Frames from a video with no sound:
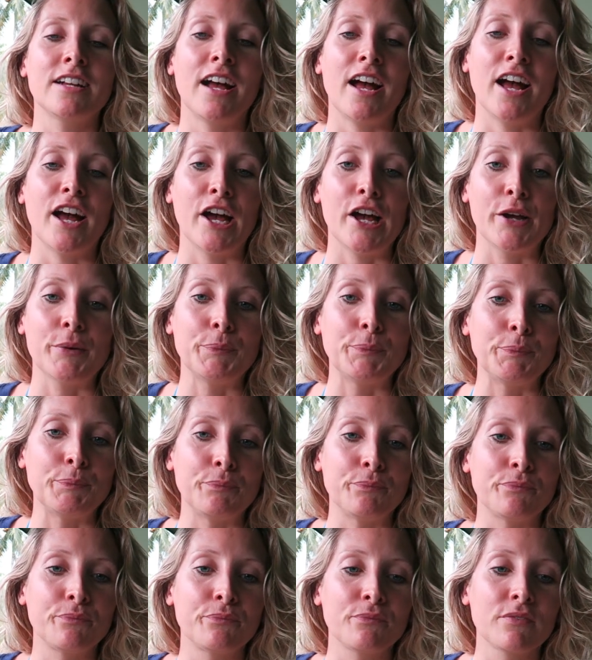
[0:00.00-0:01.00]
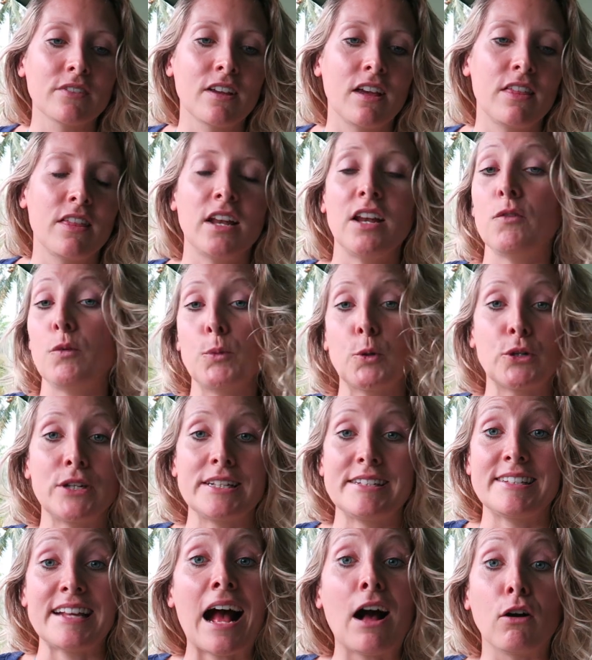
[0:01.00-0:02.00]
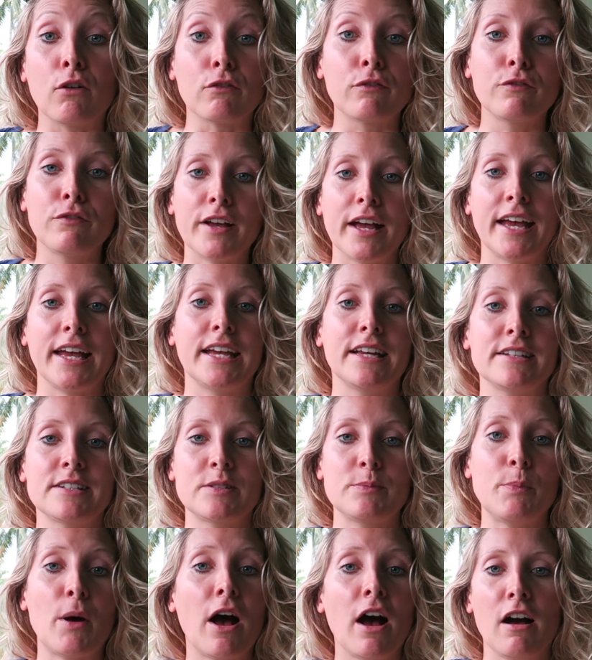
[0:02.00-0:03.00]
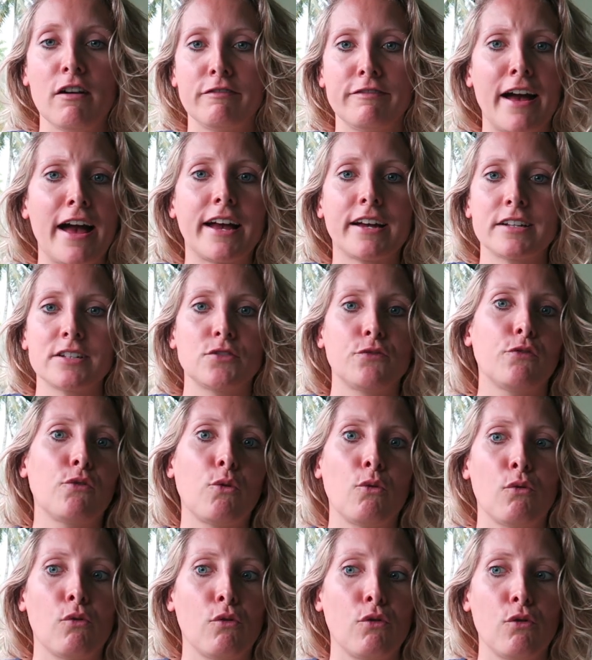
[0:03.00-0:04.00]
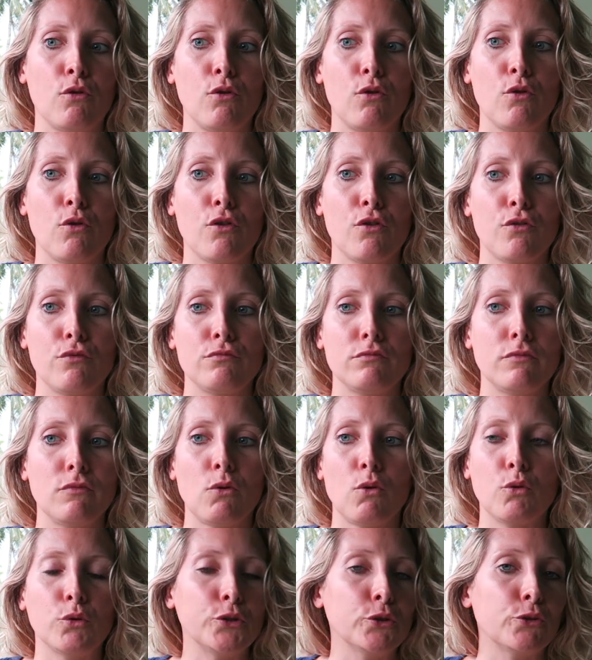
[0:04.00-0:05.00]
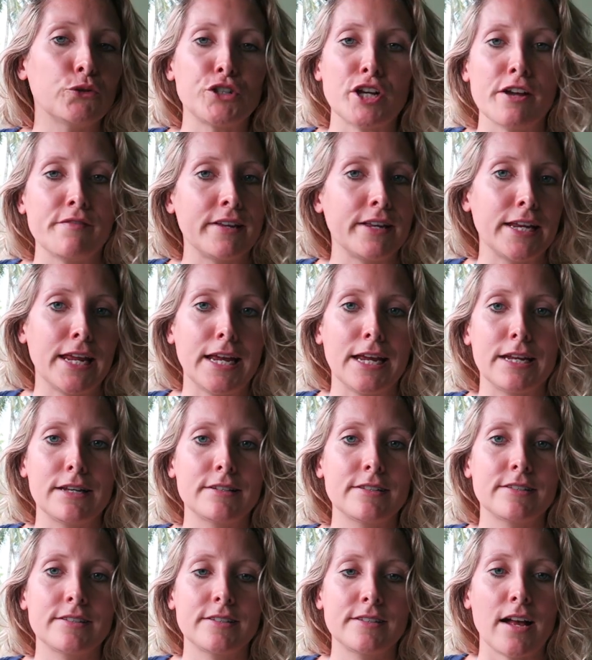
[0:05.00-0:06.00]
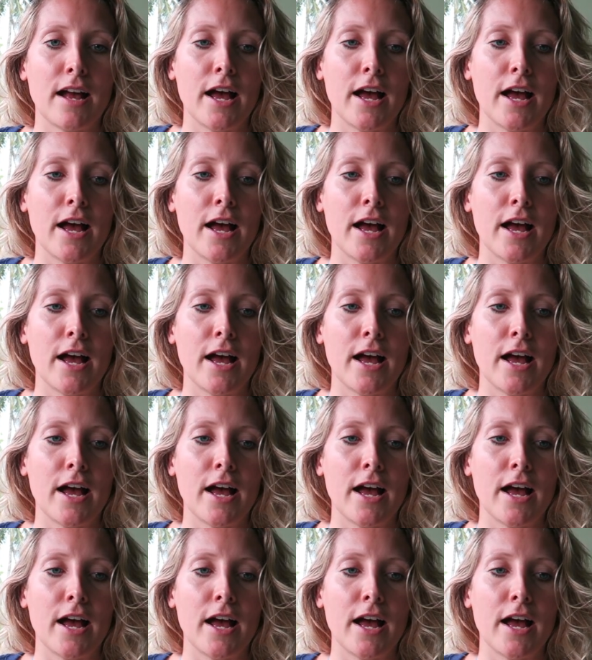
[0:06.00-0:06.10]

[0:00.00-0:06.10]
The liveaboard itself is perfect for all your diving needs.